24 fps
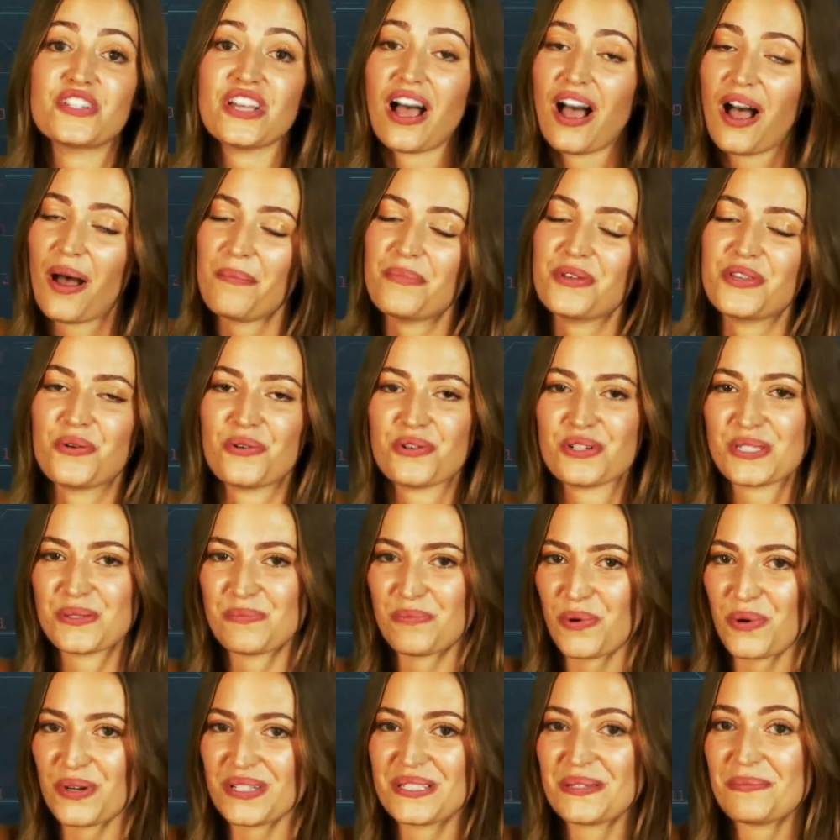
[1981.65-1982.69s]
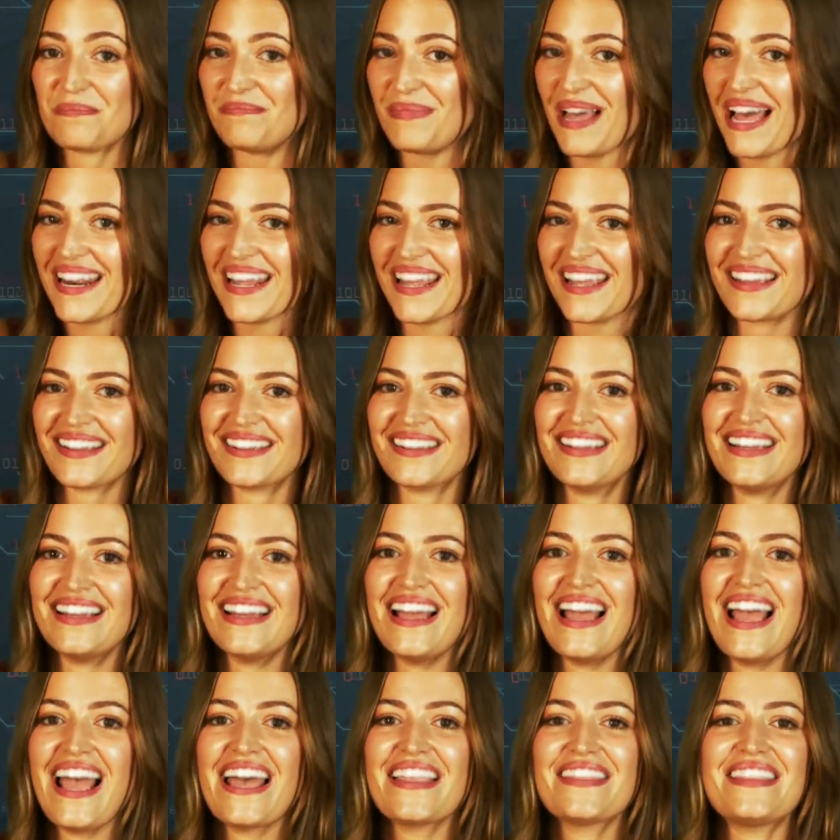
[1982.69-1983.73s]
to up your sports betting.
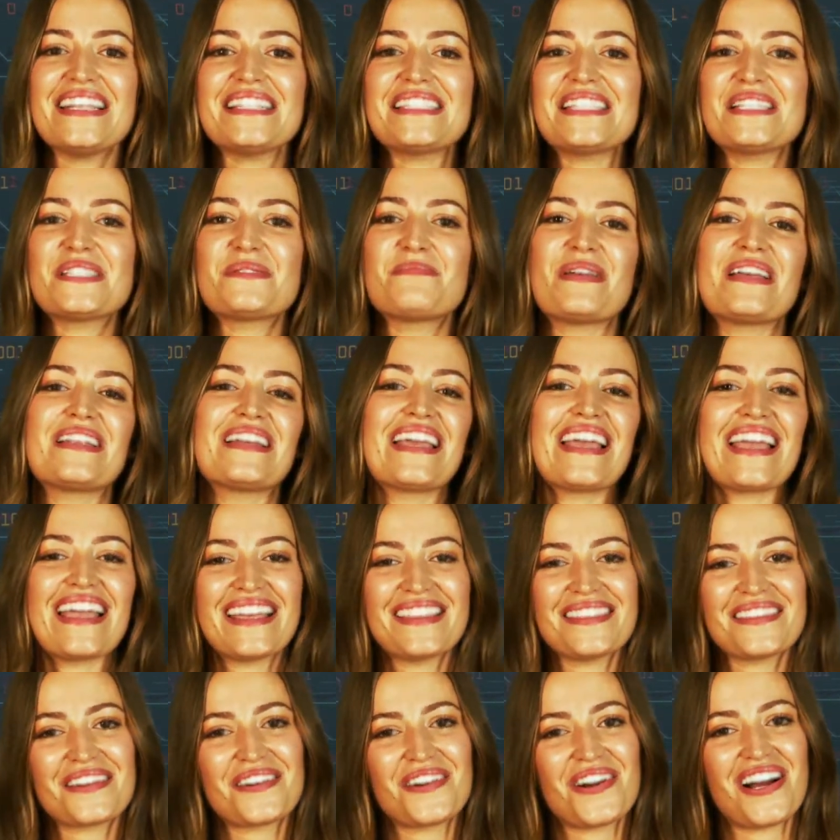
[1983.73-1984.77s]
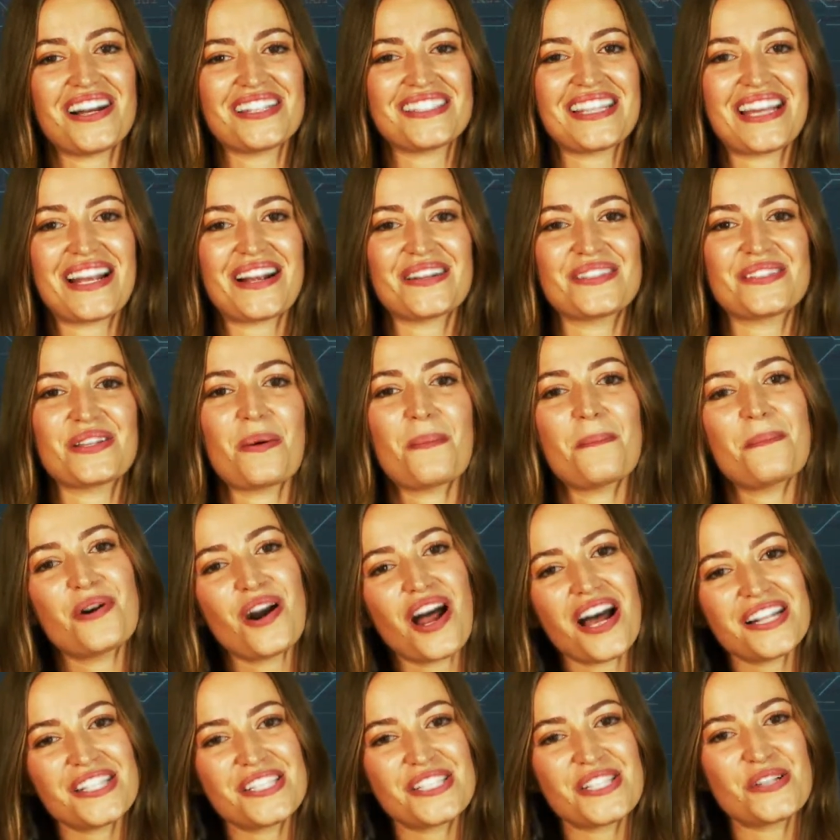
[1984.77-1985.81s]
This has been In the Crosshairs,
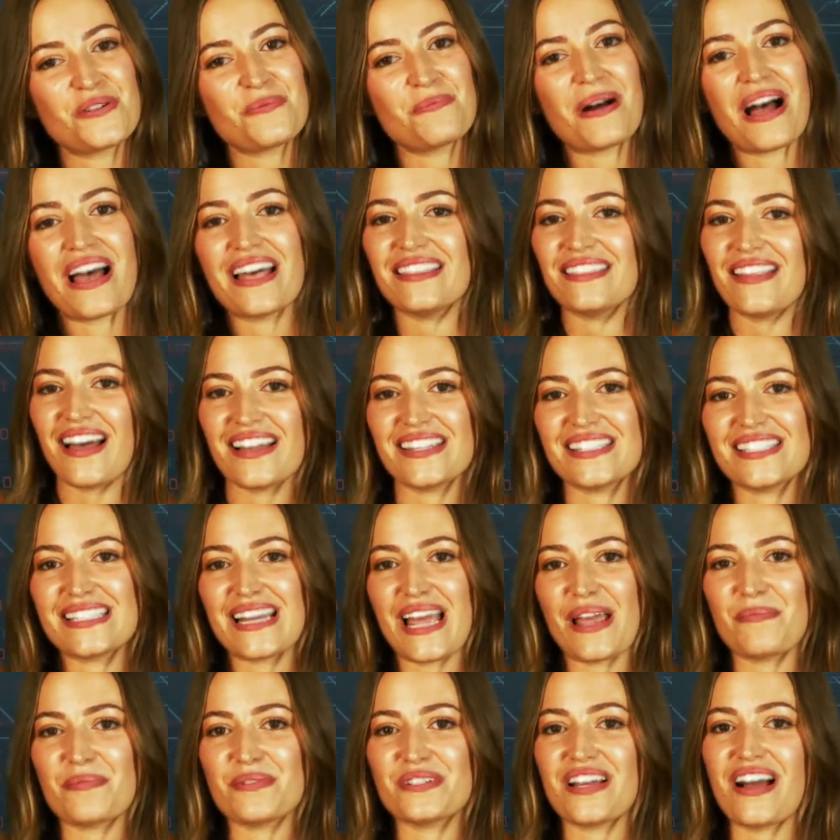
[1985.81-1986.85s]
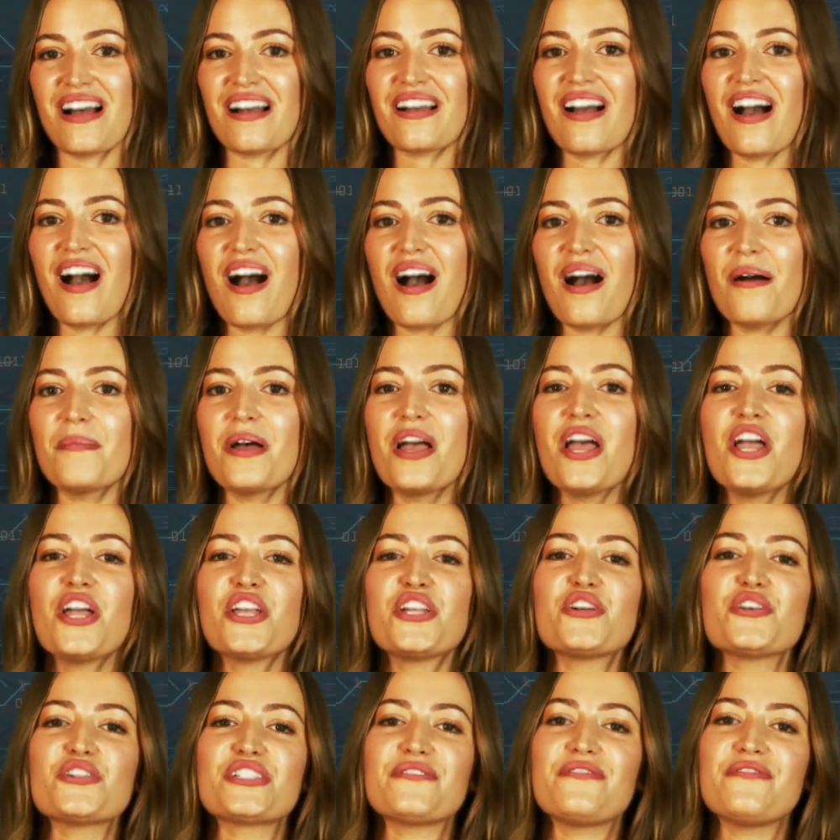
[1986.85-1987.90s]
brought to you by LineSniper.com,
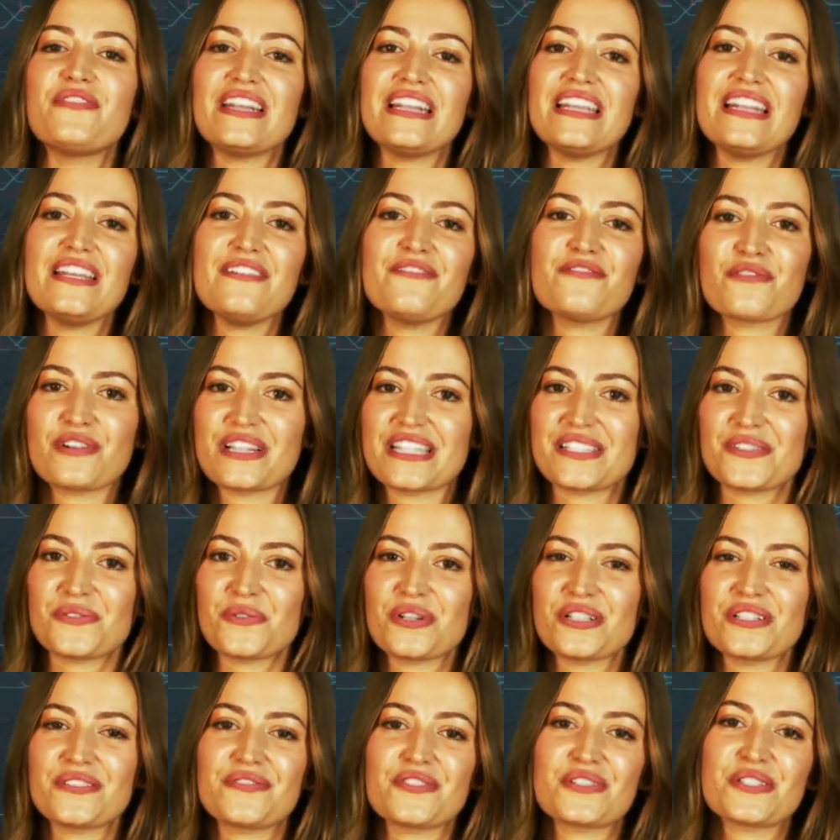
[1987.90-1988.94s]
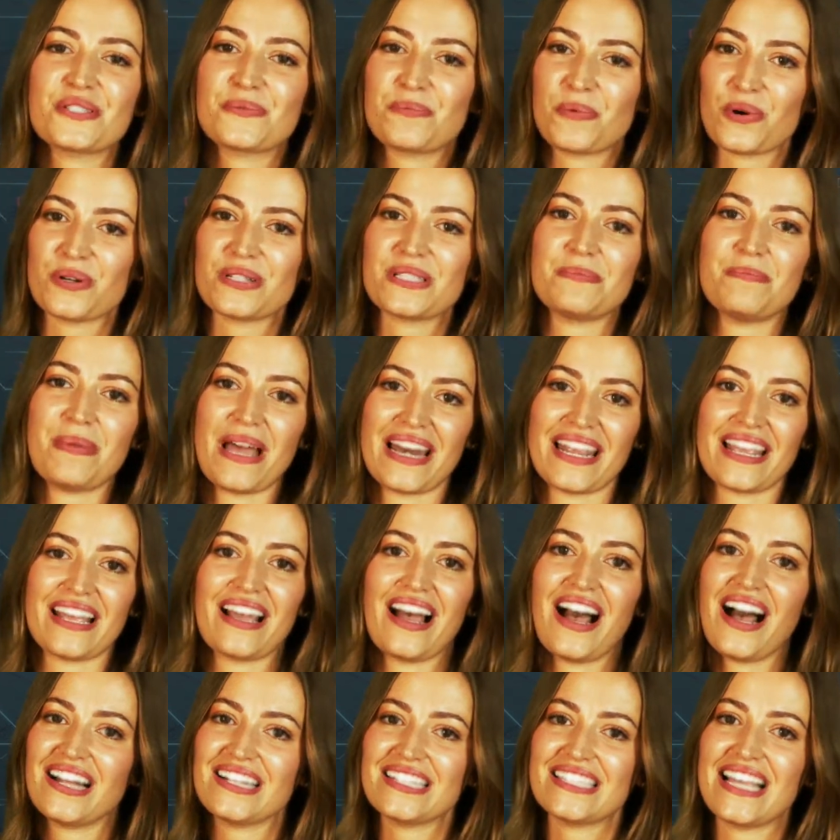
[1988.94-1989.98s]
your definitive resource for sports betting
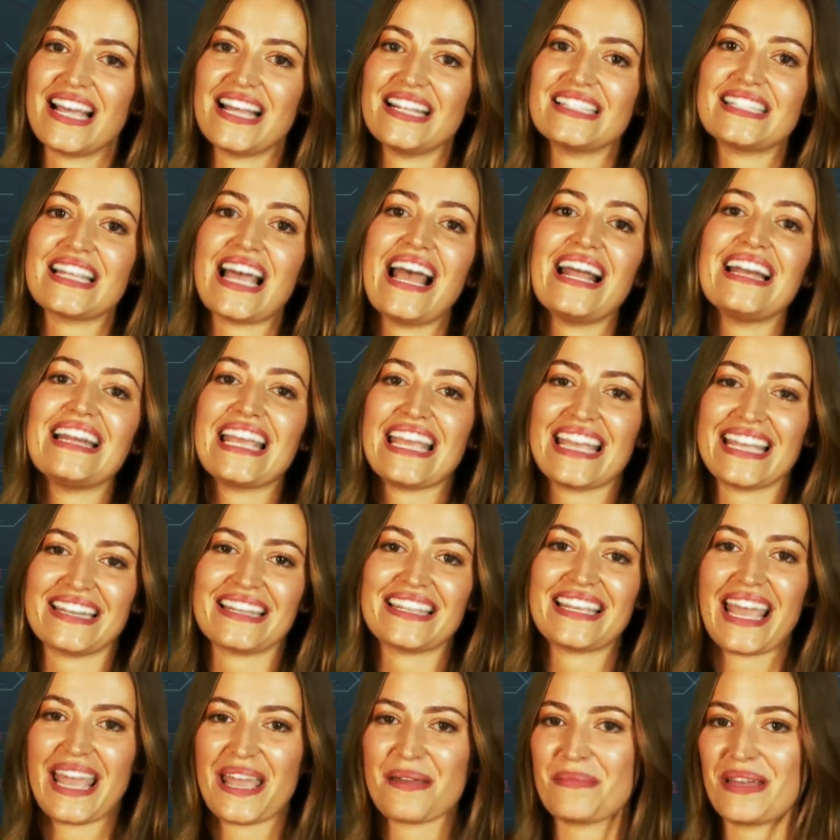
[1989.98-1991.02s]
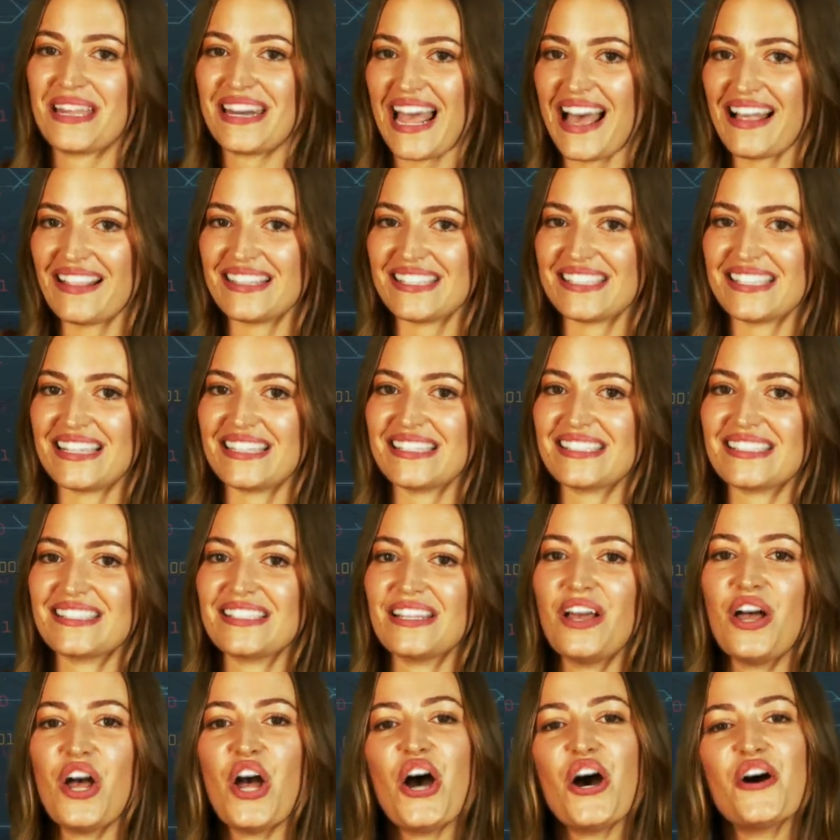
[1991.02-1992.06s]
content and in-game
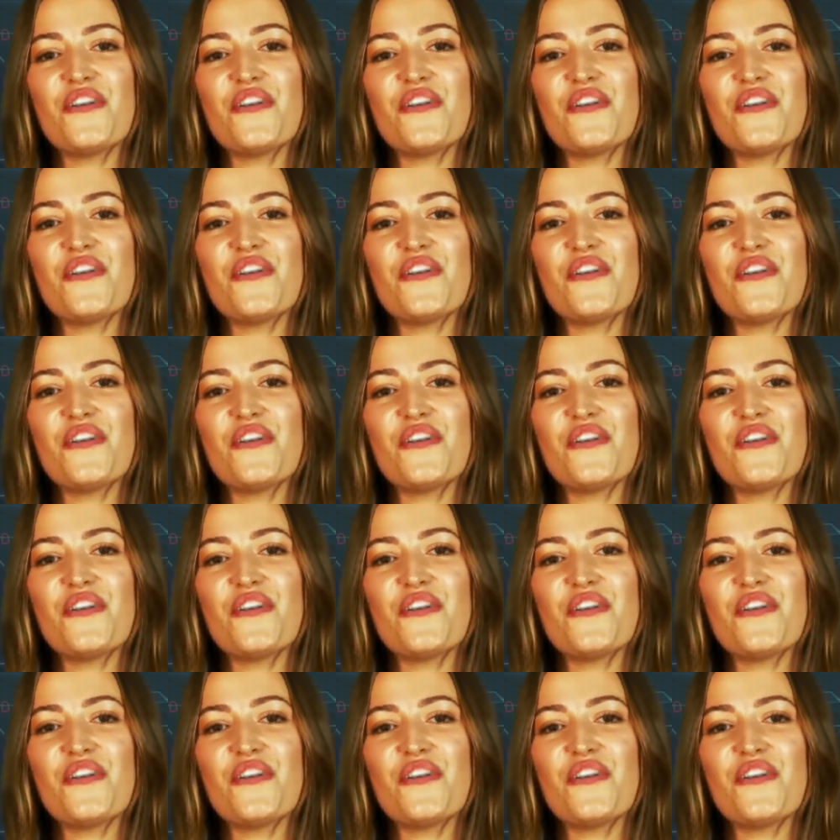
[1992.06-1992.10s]
analysis.